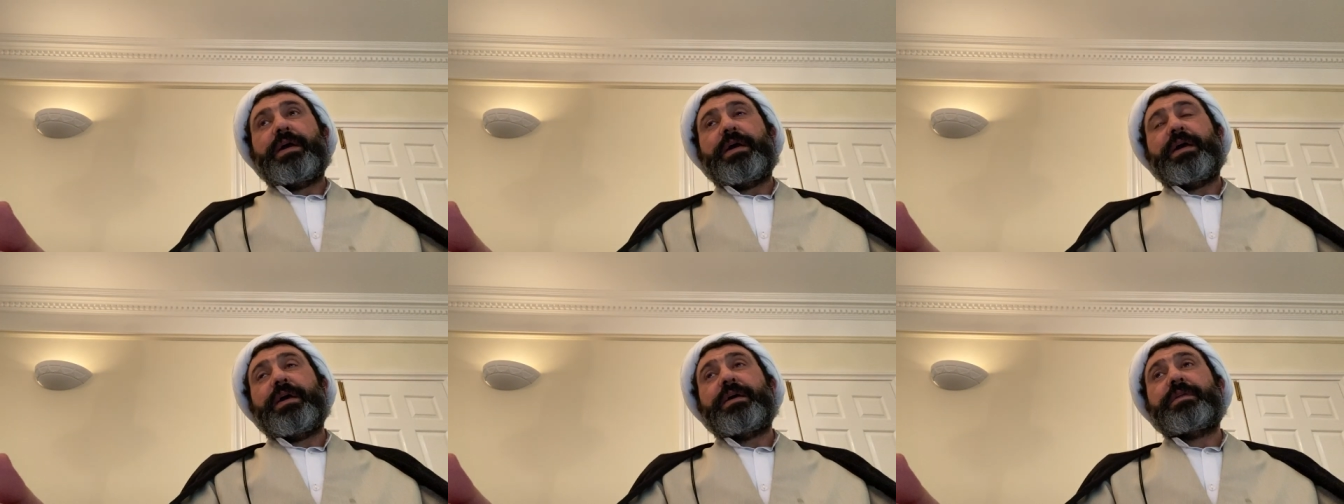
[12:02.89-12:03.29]

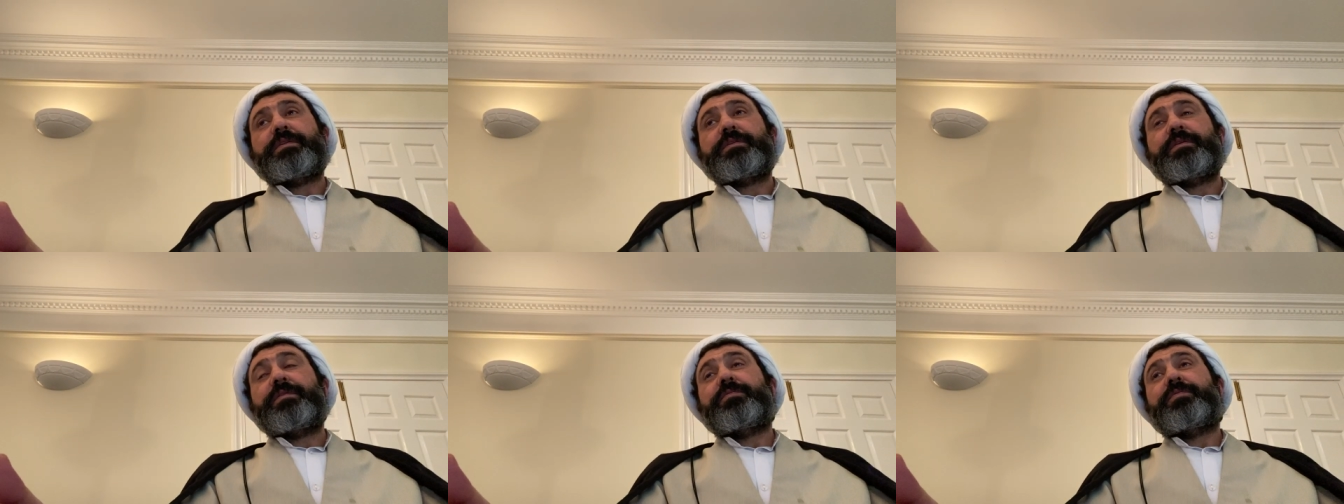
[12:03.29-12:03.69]

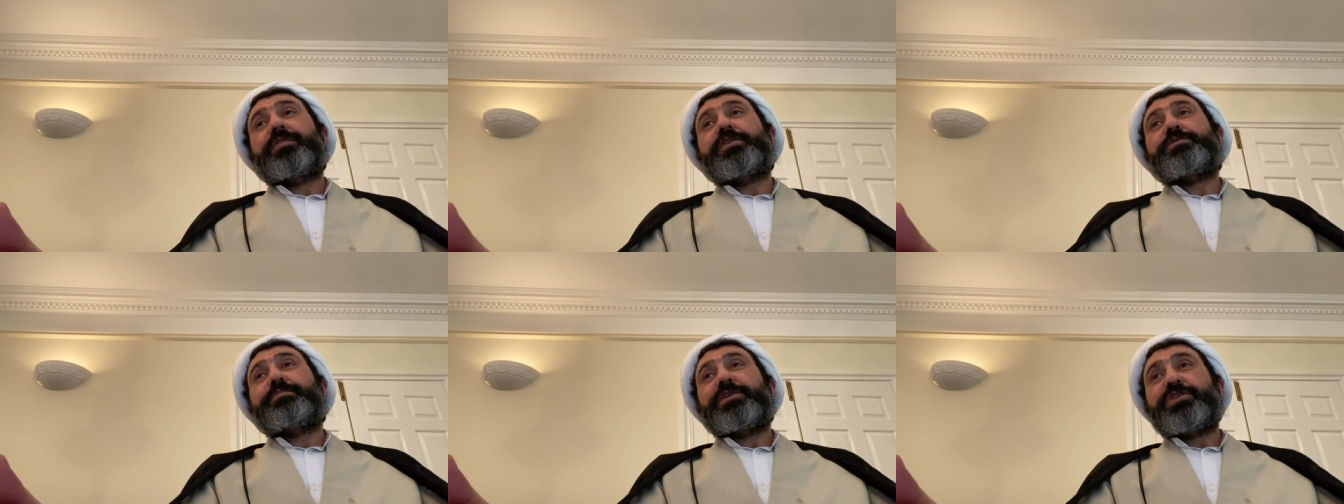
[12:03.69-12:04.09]
and
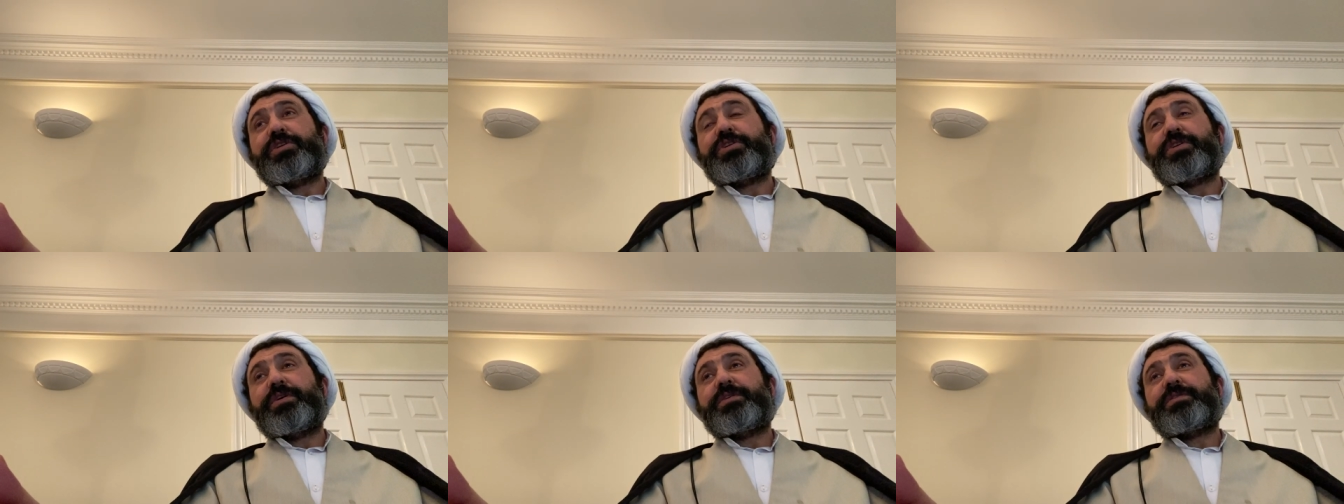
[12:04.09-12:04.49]
these
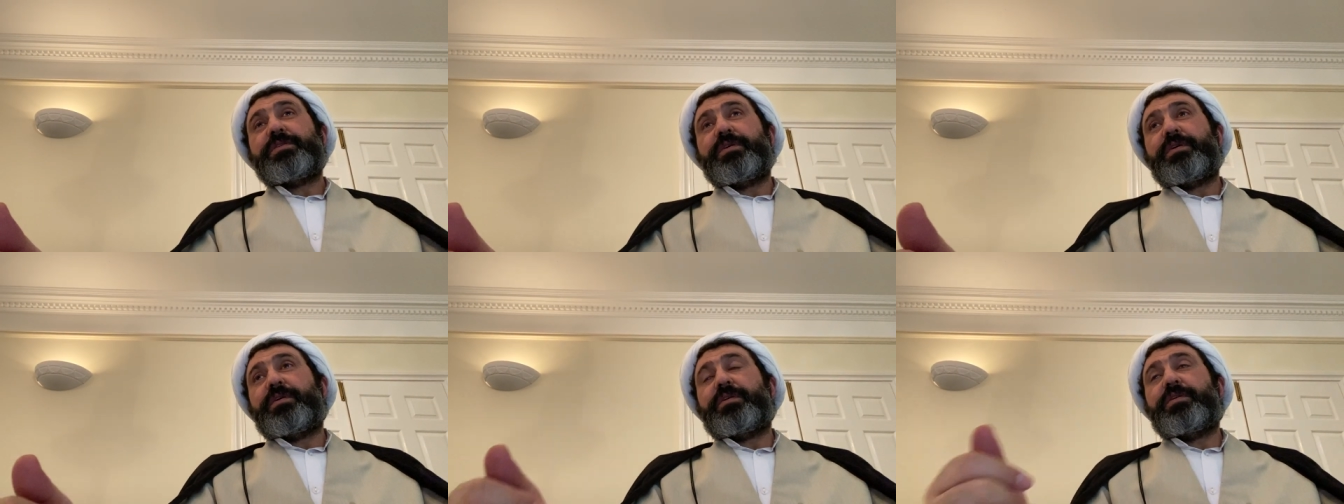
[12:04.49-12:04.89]
magicians
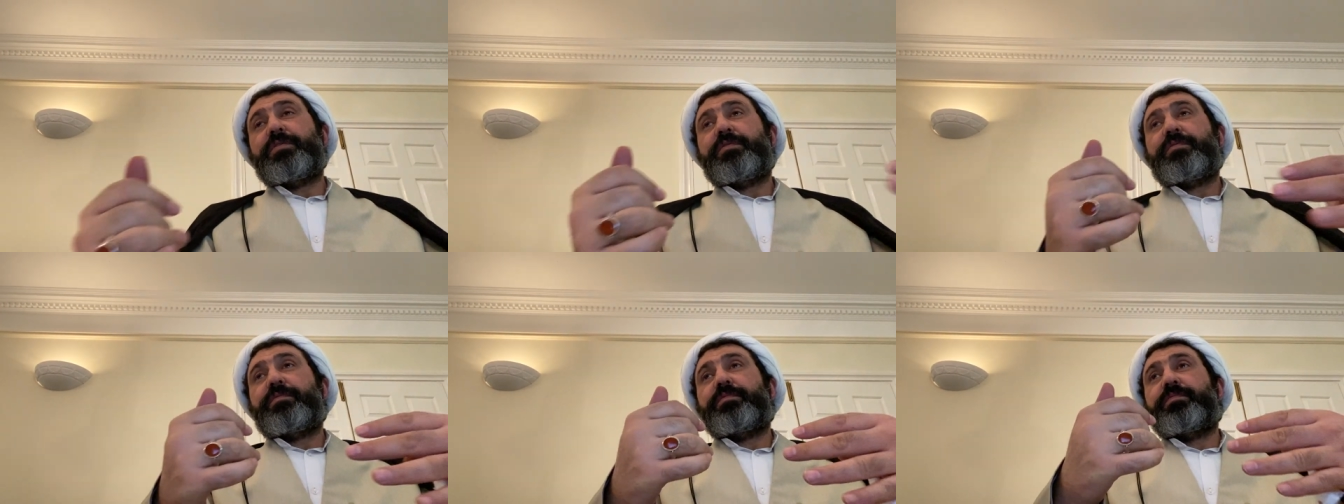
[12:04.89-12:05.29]
uh, you
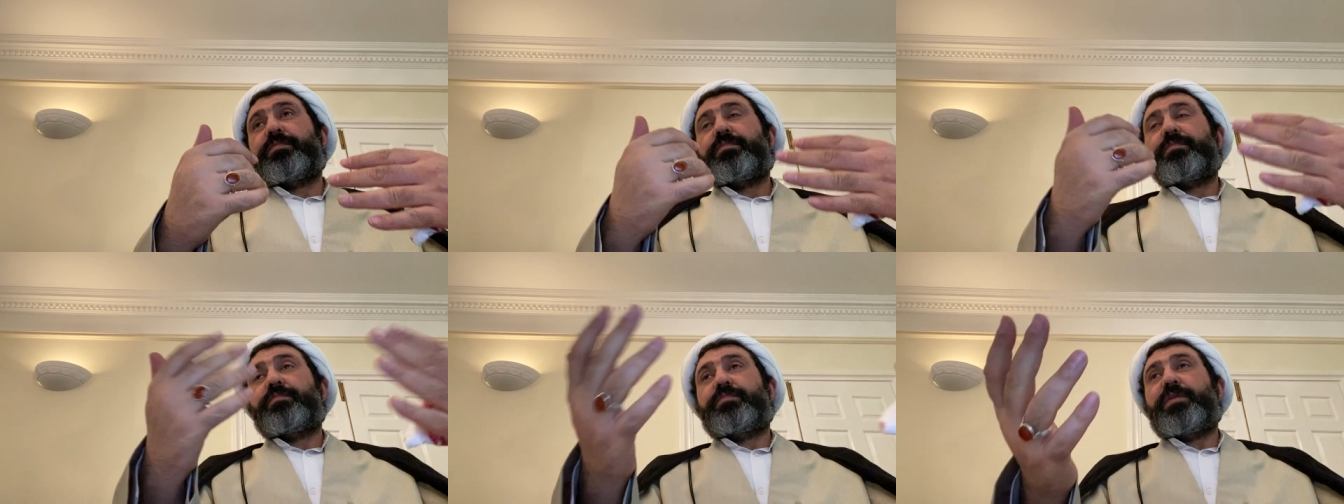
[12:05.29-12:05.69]
know
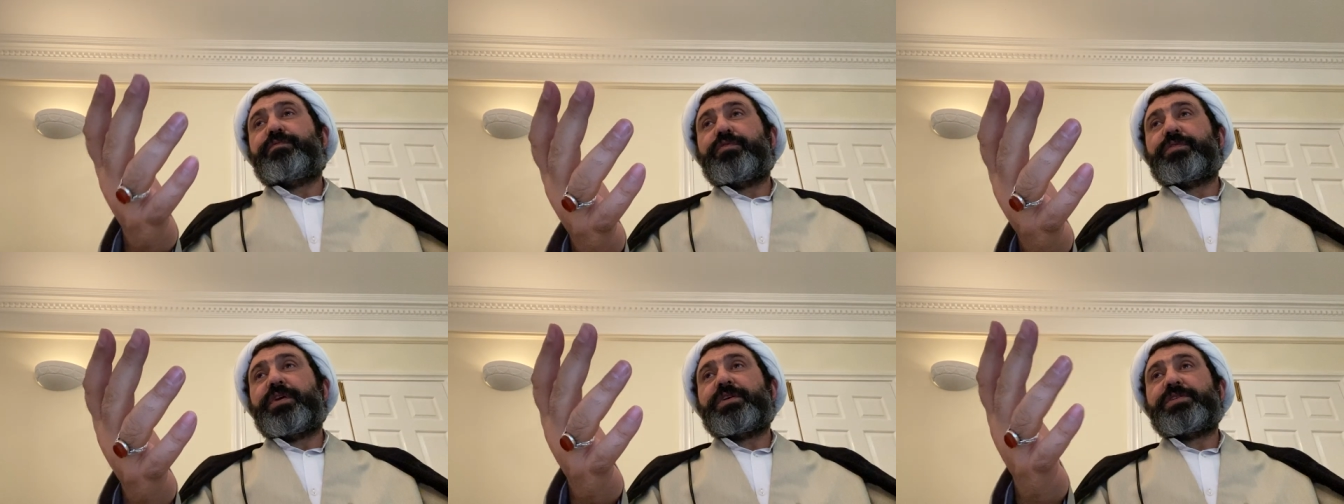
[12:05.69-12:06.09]

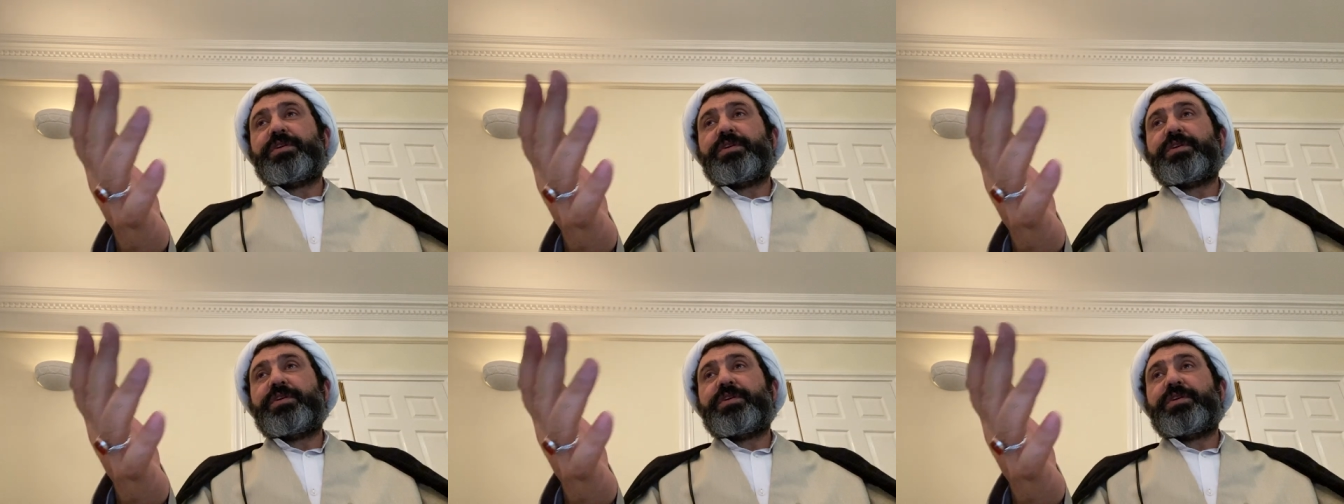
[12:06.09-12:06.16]
before they